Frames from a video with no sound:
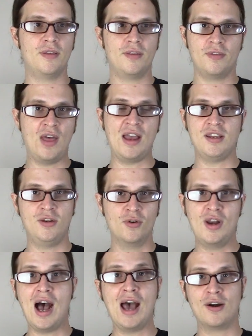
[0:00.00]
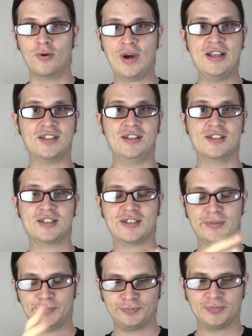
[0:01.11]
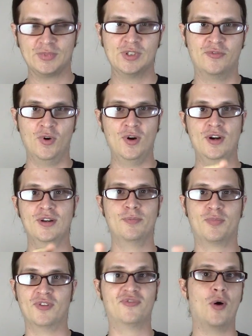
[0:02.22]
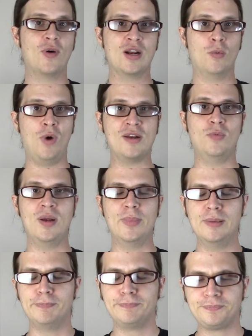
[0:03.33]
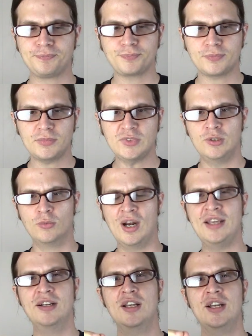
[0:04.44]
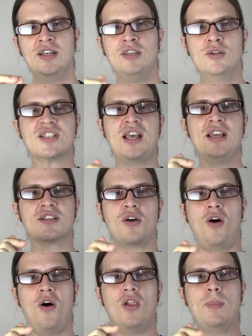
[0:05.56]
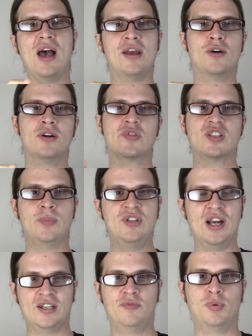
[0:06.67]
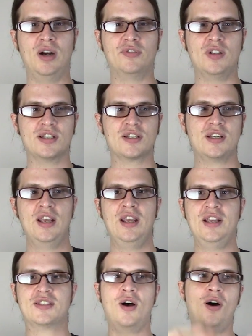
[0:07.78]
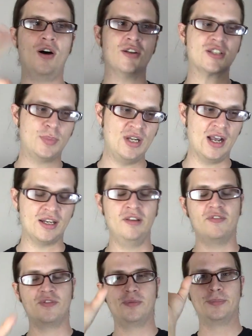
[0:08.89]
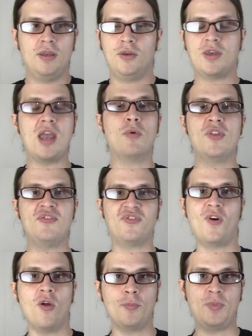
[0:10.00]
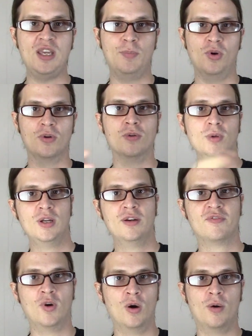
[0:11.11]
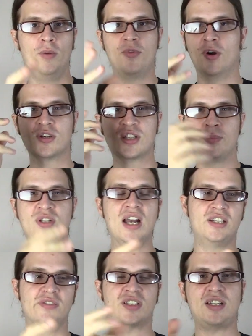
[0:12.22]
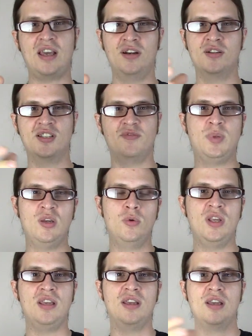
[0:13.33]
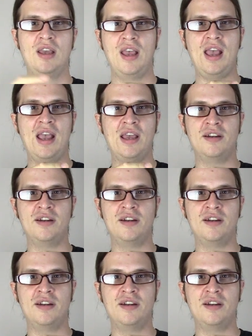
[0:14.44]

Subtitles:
that you're not a racist for preferring white women, right? You say it's all a matter of subjective preference. It's all subjective. You can't really fault people for their subjective standards of beauty and